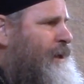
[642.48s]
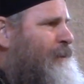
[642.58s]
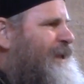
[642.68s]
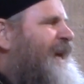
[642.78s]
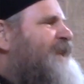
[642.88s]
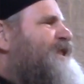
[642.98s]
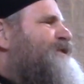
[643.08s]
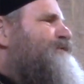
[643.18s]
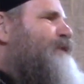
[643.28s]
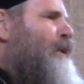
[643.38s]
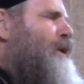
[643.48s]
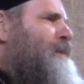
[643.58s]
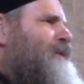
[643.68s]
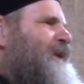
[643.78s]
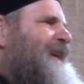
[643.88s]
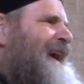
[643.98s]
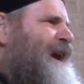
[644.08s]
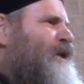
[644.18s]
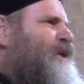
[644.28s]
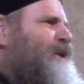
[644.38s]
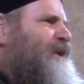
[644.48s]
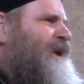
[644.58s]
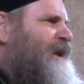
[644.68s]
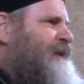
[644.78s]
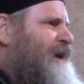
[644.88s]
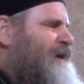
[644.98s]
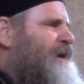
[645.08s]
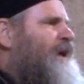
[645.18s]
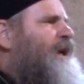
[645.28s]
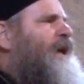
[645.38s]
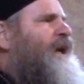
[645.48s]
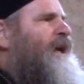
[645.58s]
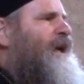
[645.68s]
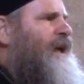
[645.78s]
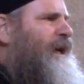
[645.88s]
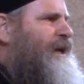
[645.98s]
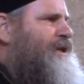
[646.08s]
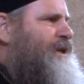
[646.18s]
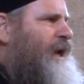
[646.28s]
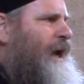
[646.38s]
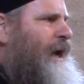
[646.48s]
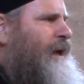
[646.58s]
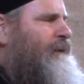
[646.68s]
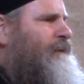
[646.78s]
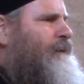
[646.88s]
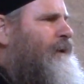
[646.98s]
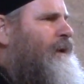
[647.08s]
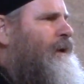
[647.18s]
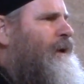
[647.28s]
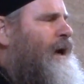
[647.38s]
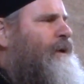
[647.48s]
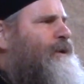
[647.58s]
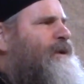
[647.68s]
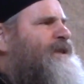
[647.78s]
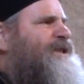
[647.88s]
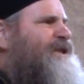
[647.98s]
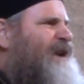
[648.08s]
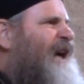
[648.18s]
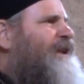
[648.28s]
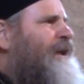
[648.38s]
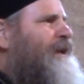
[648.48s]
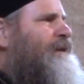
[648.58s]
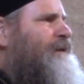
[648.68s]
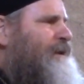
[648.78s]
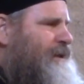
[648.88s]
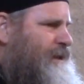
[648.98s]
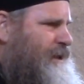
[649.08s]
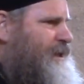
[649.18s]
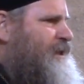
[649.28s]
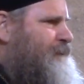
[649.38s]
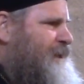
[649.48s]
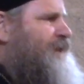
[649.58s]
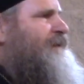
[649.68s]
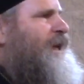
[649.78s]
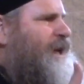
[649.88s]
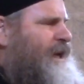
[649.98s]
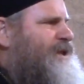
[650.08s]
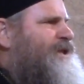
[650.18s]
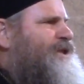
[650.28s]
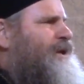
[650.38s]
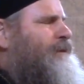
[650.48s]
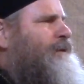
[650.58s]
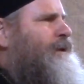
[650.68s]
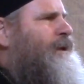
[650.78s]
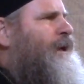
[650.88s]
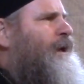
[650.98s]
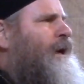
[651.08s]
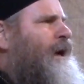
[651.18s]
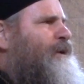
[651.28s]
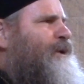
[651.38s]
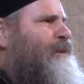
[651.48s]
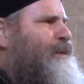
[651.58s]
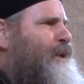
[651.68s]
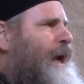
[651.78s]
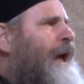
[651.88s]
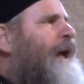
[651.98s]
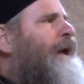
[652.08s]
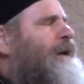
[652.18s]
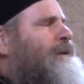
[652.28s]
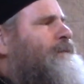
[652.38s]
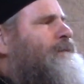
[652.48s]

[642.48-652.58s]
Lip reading: But that's formed with how you're living each day, how you're instructing, in this specific case, children, how you're praying,